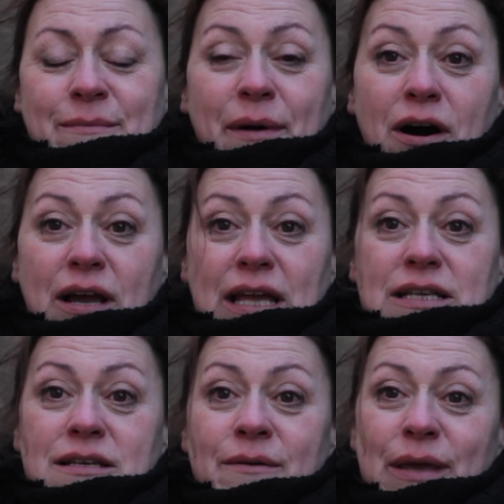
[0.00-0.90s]
a market
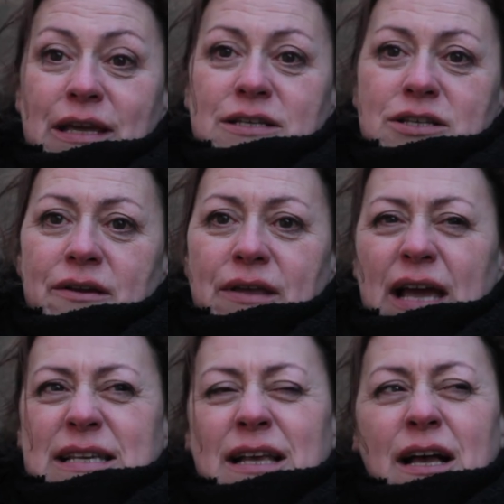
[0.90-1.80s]
so we could
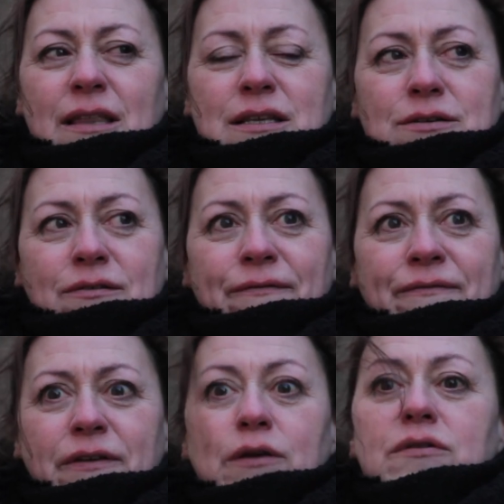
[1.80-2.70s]
showcase the sort of
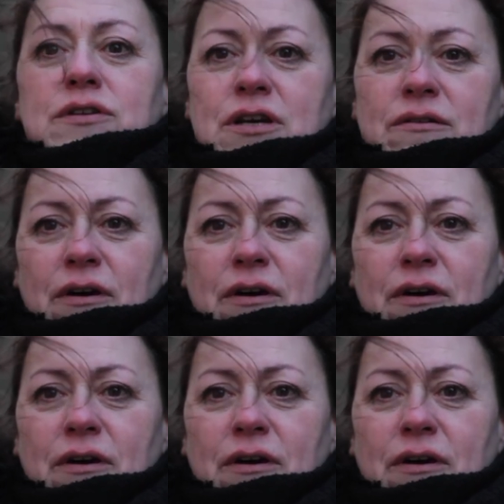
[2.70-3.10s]
future